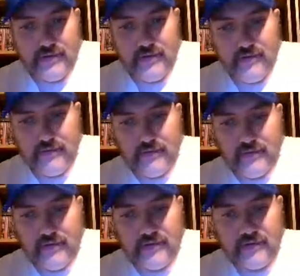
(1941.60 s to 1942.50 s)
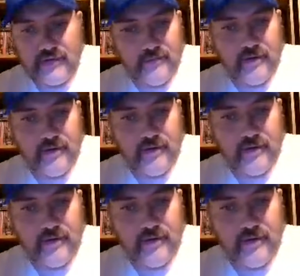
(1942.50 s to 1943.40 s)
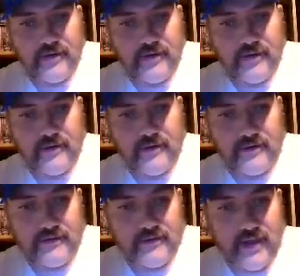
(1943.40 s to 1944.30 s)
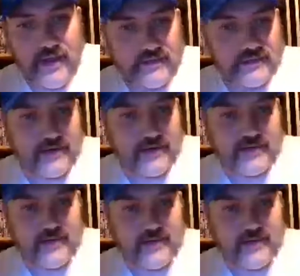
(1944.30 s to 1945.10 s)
when you look him up and everything, you can ask him